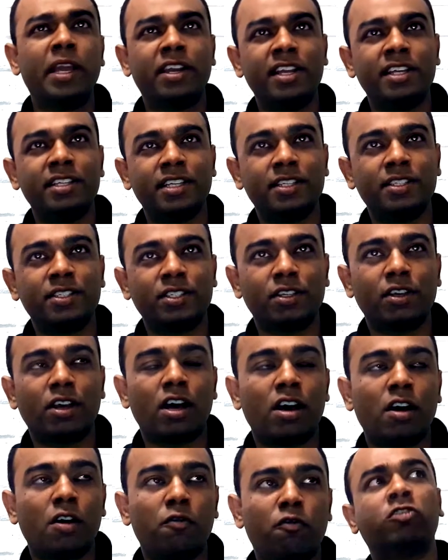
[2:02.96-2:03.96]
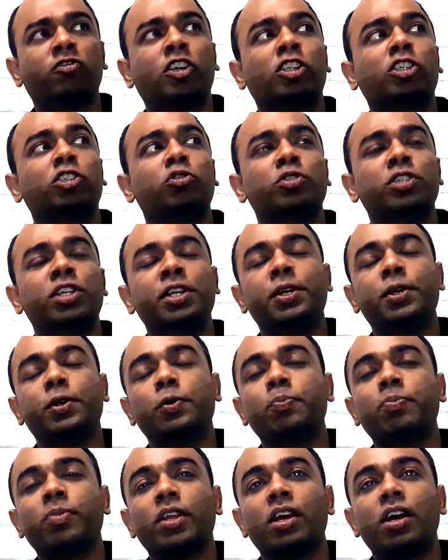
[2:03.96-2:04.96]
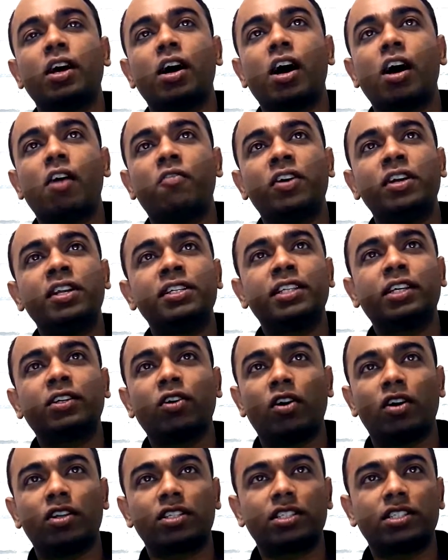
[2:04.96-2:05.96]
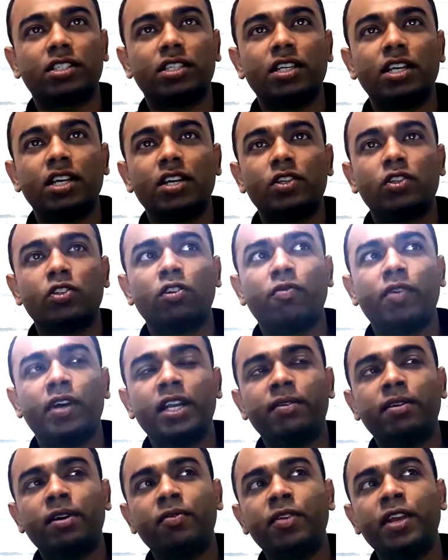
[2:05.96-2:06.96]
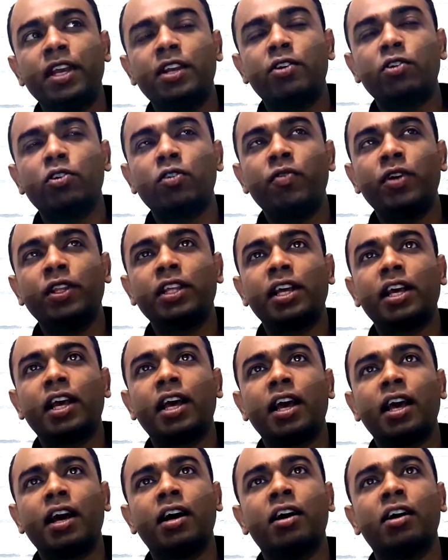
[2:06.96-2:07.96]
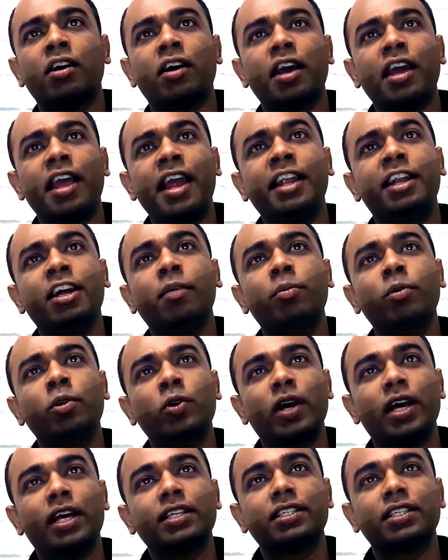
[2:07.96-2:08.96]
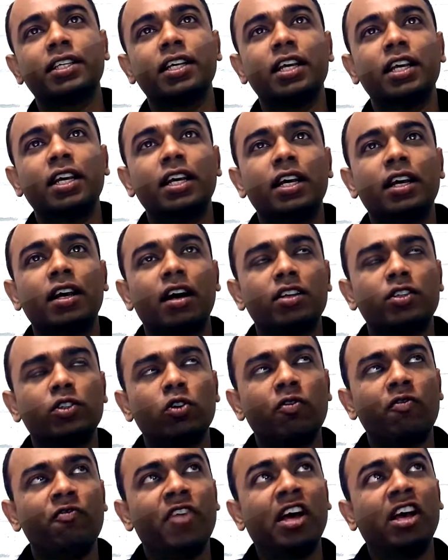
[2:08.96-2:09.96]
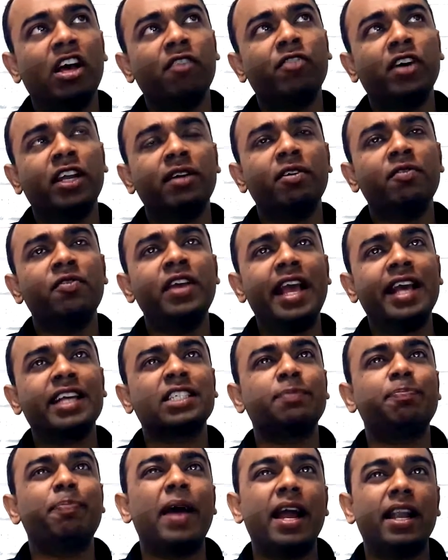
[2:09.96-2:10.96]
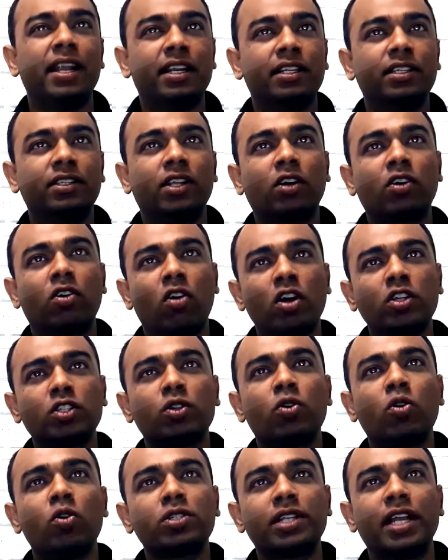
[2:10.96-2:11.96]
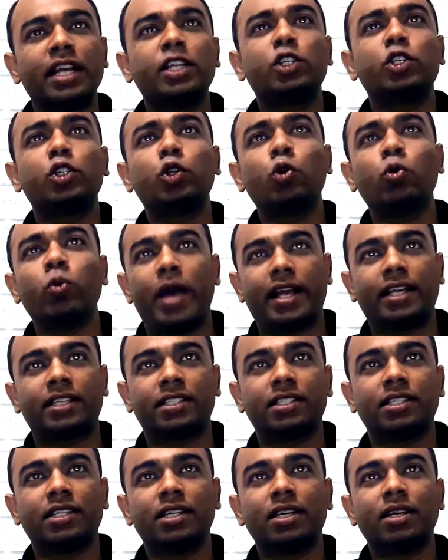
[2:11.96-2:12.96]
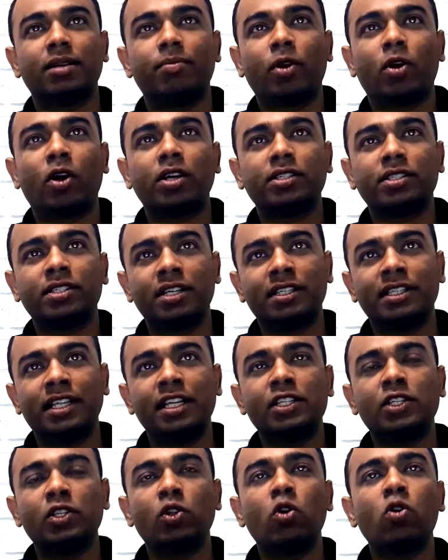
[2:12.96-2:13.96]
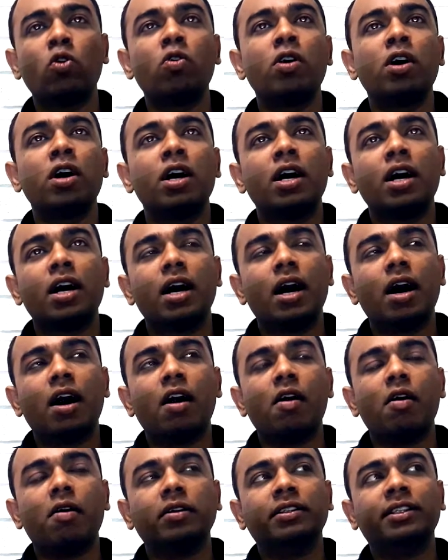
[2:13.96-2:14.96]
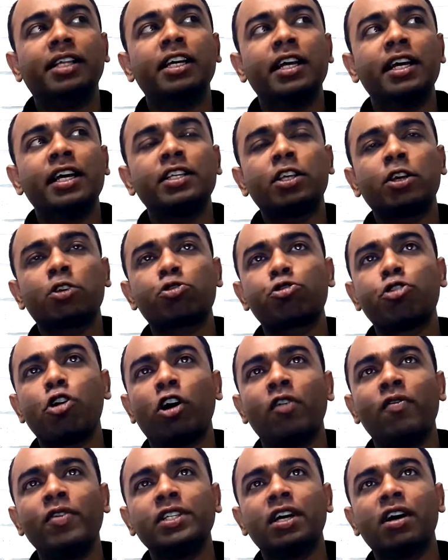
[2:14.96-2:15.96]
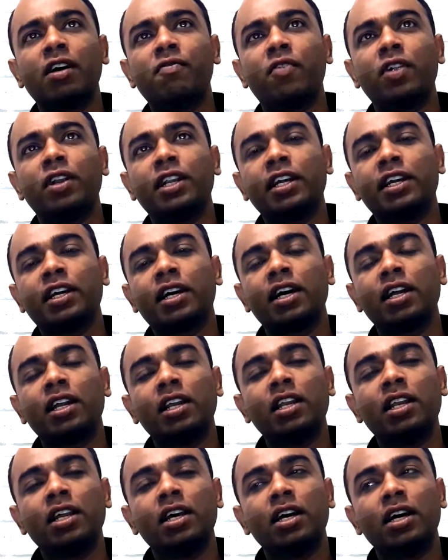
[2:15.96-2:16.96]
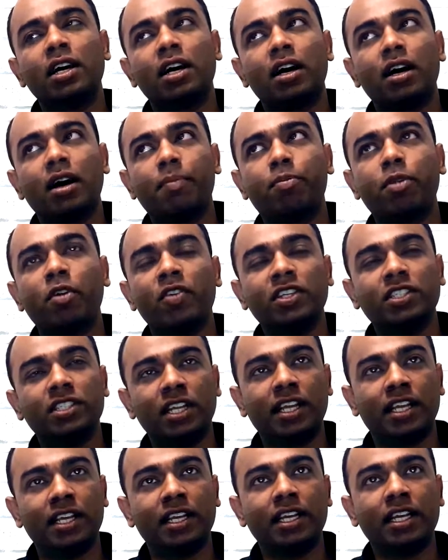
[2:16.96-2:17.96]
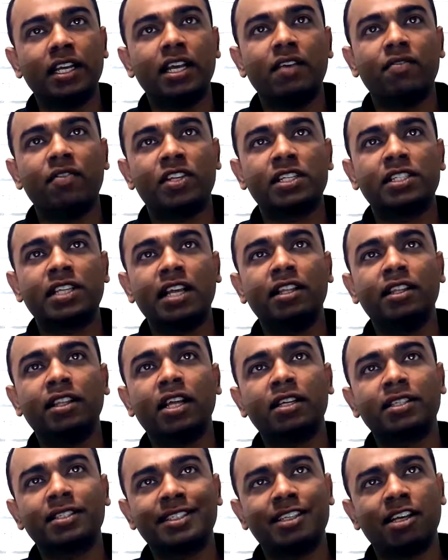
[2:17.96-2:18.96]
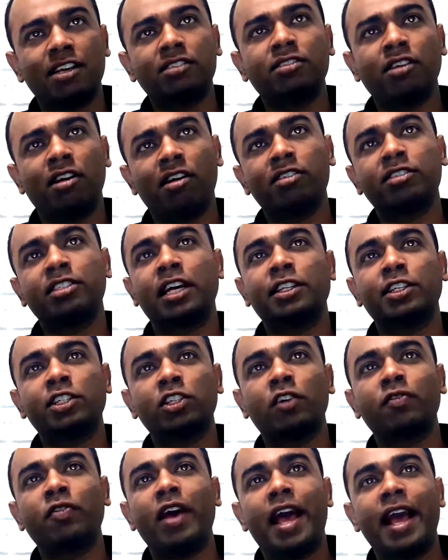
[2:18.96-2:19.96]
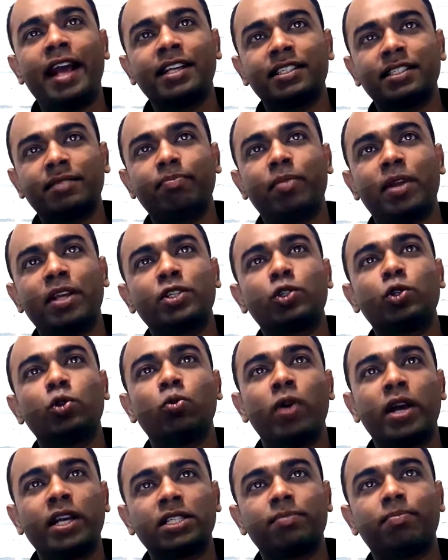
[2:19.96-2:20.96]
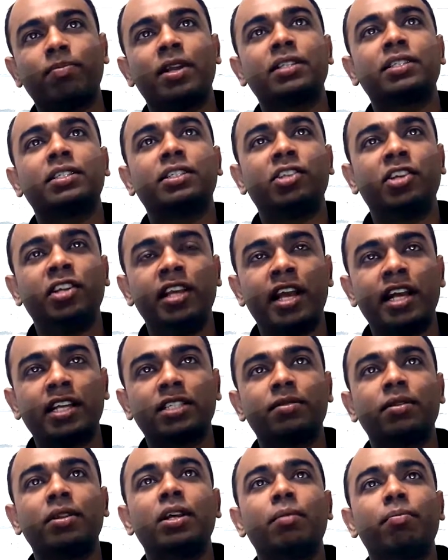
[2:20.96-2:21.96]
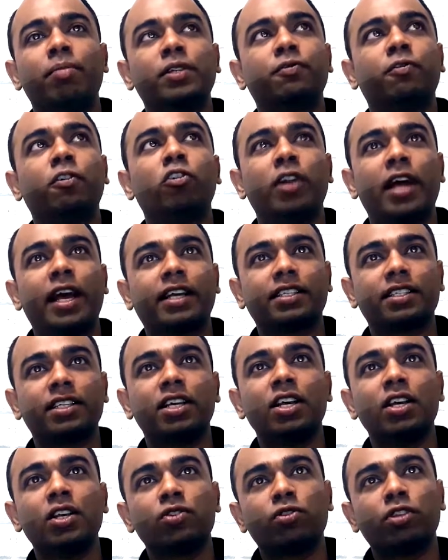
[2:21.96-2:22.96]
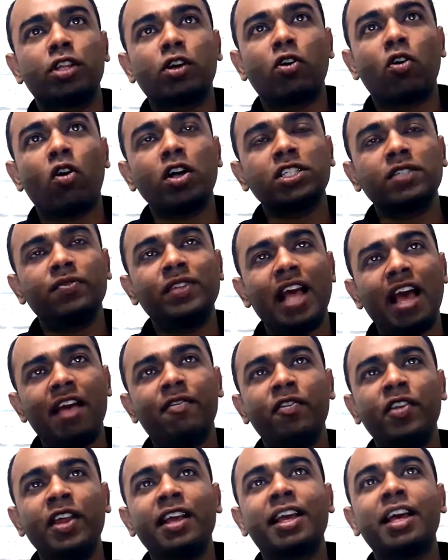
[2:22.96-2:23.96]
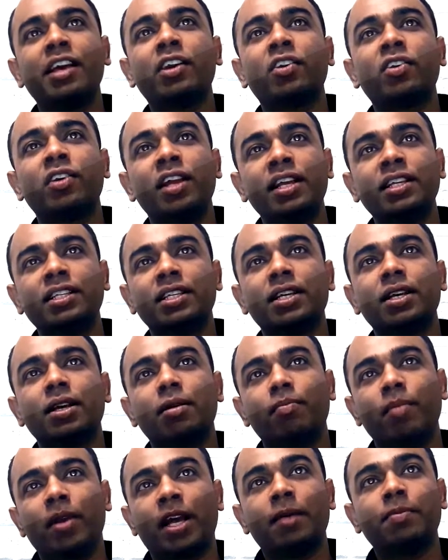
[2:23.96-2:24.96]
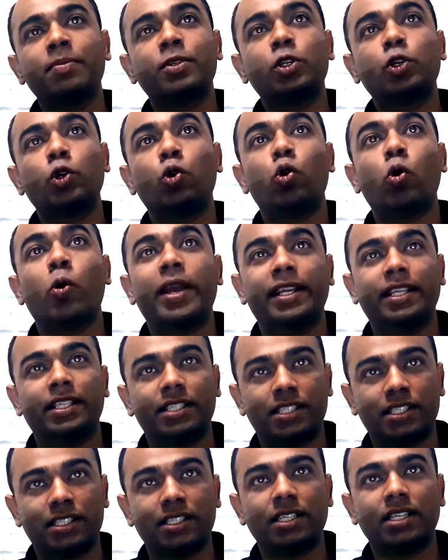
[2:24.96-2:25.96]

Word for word: reasons uh, for choosing you. Uh, one is the cost. So whenever we do with uh, AWS, so whenever we expand, the cost goes like 2x because uh, there is no, uh, there is always a vertical uh, provisioning which is in the uh, uh, sizes of x plus 2x plus 3x plus 4x. So the cost with every increase becomes twice.